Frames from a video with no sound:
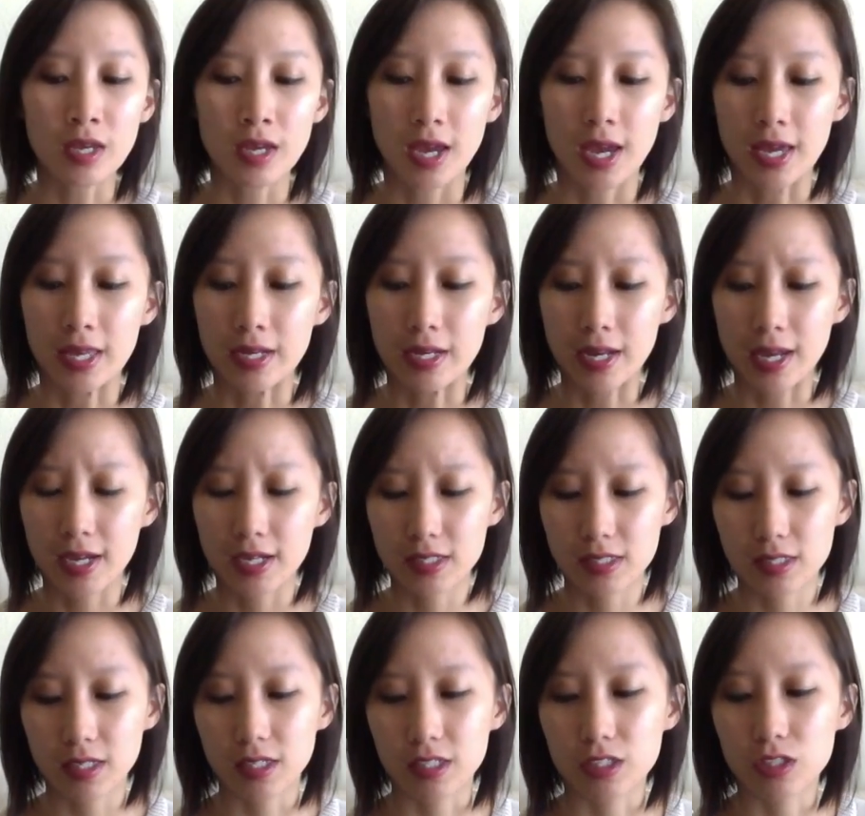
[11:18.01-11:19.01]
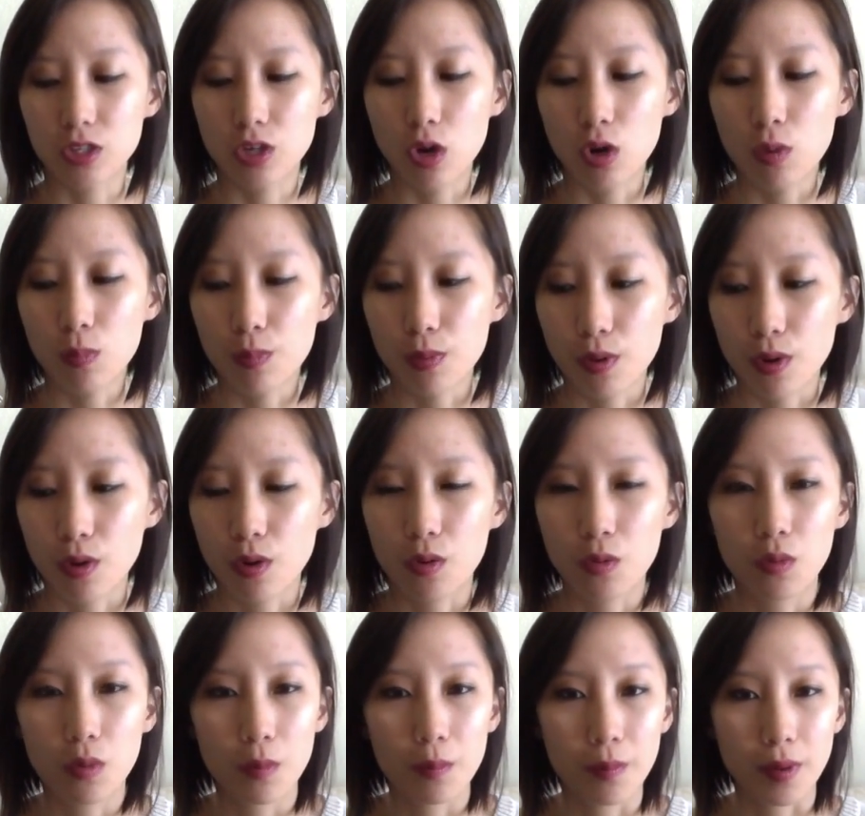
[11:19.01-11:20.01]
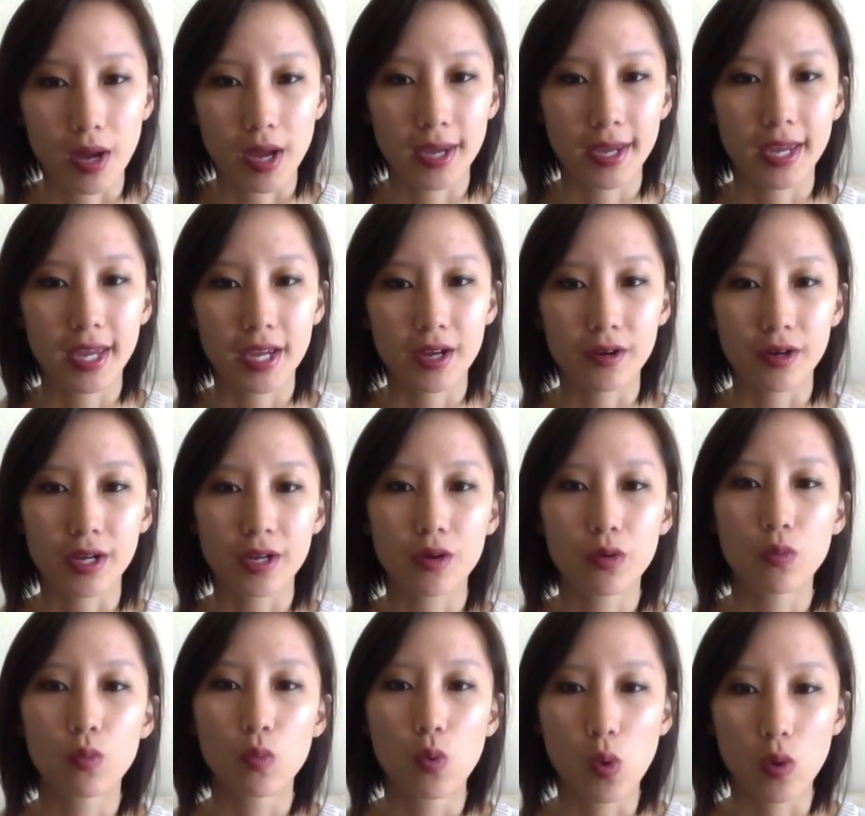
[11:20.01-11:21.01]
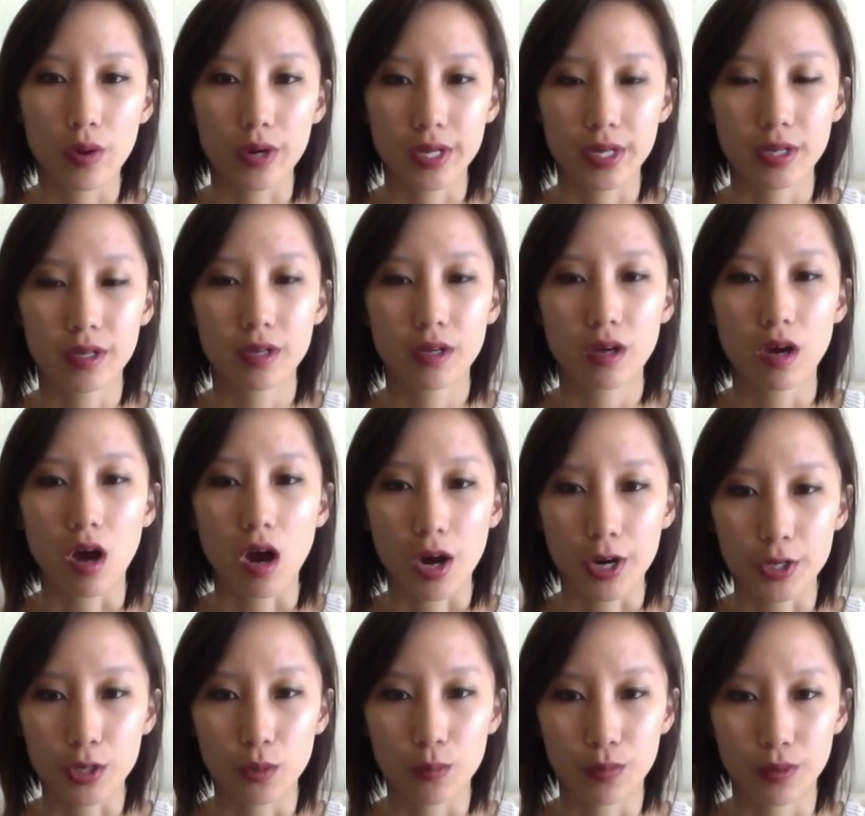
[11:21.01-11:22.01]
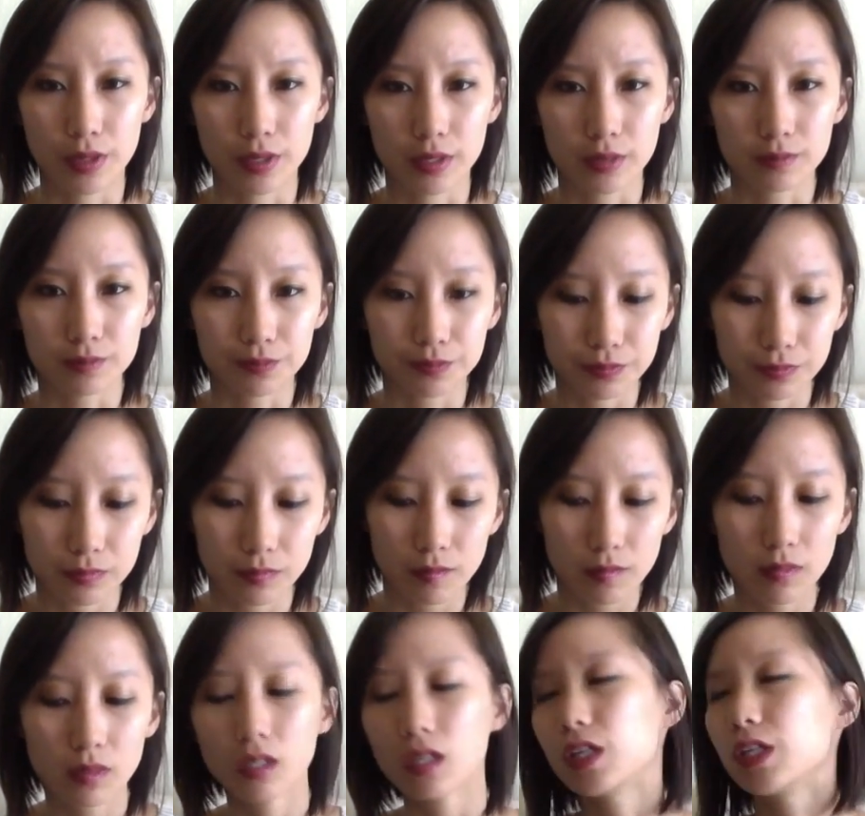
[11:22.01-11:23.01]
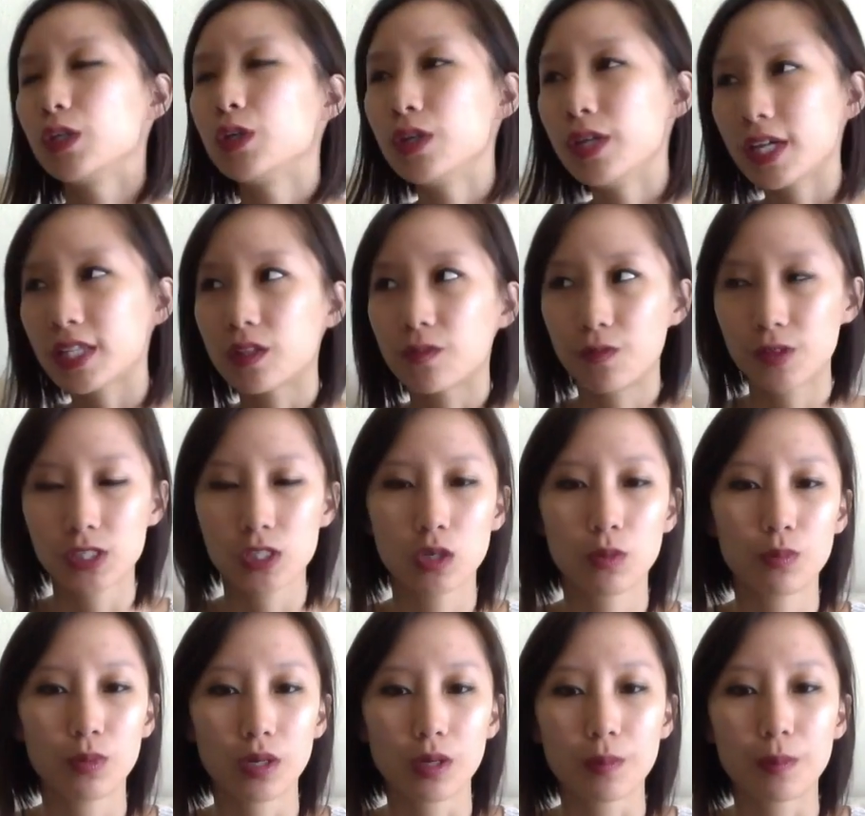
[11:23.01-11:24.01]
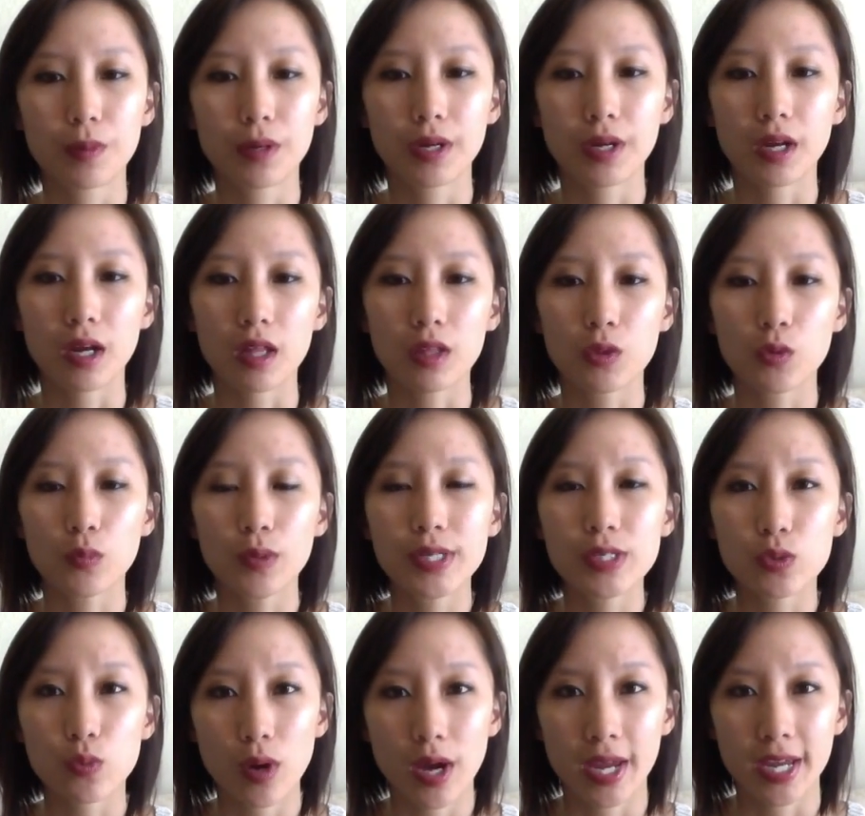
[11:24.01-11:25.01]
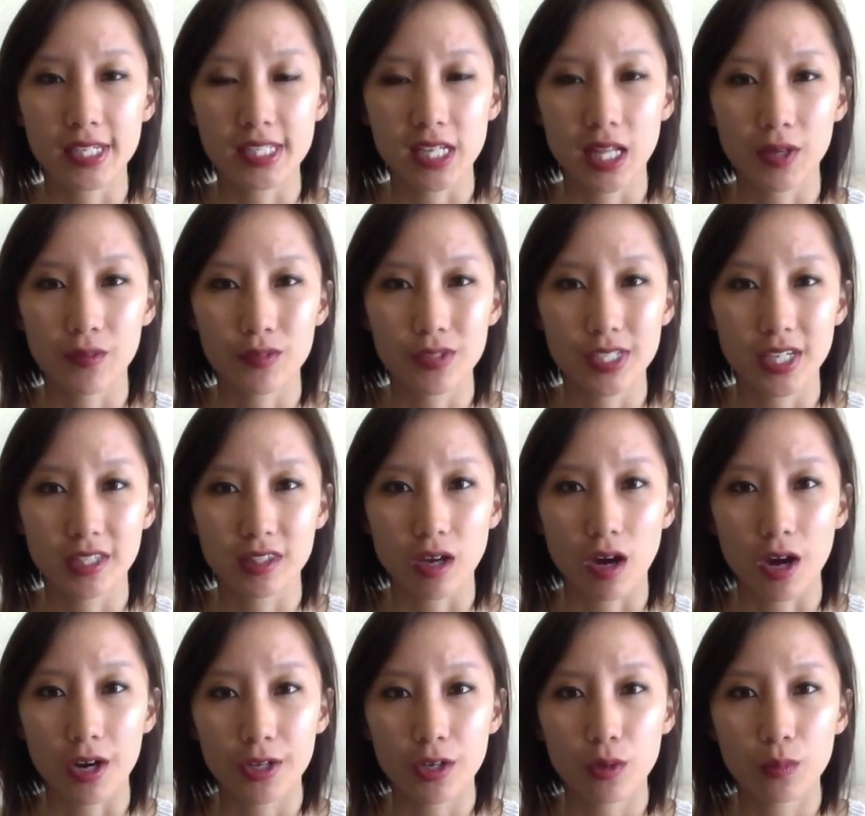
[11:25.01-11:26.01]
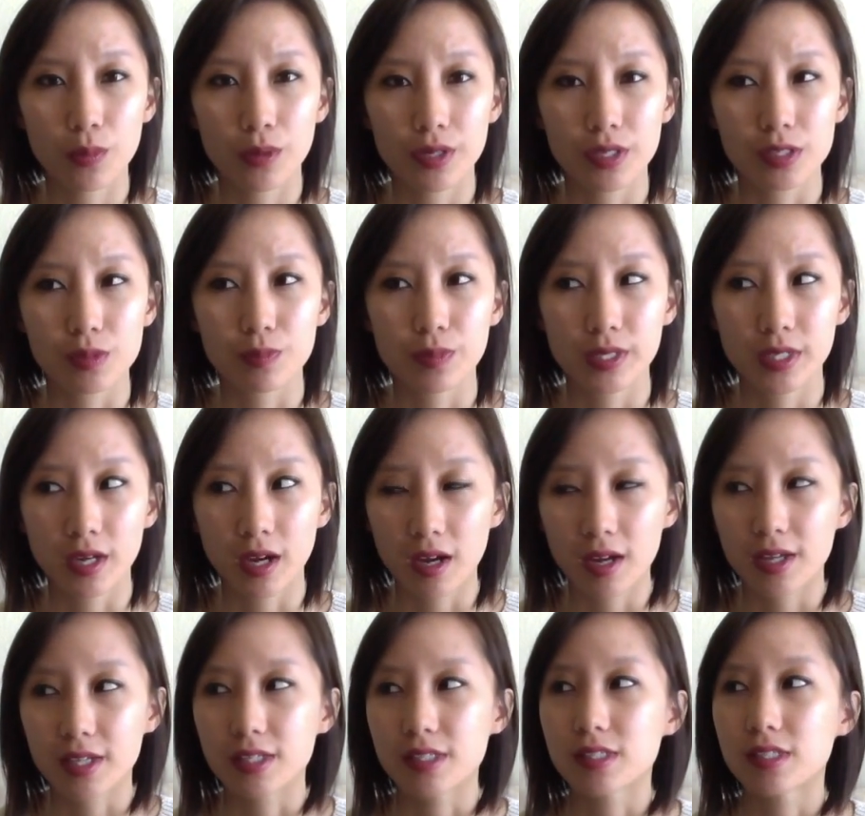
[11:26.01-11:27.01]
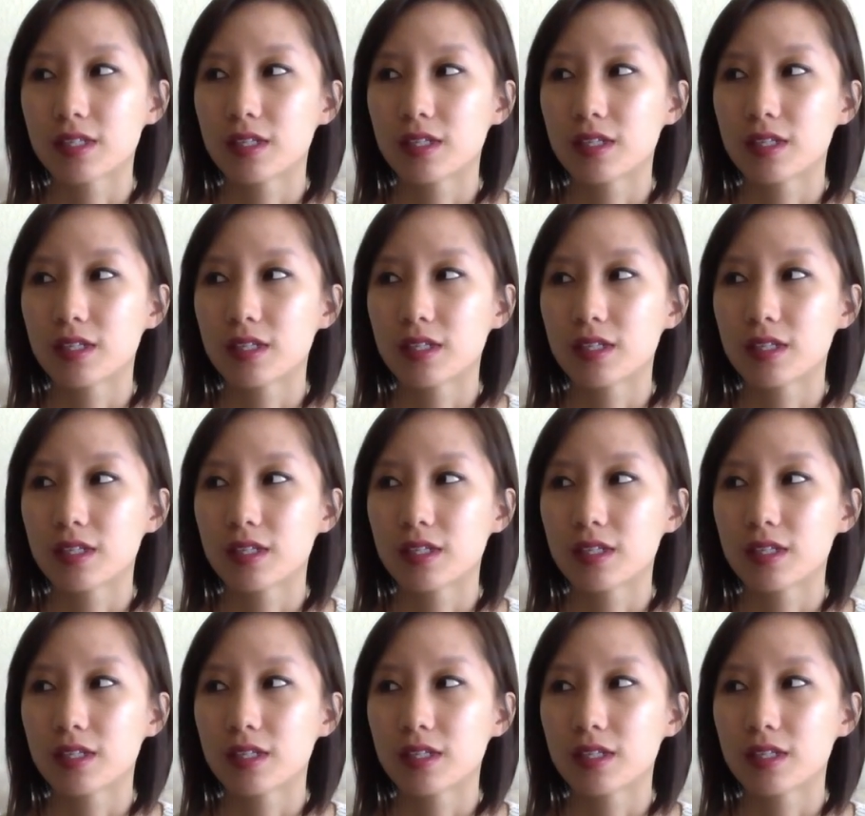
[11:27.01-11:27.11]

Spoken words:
And next is GoPro by Eric Laurie, audiobook. You can get the physical book, but the reason why I tell everyone to get the audiobook is because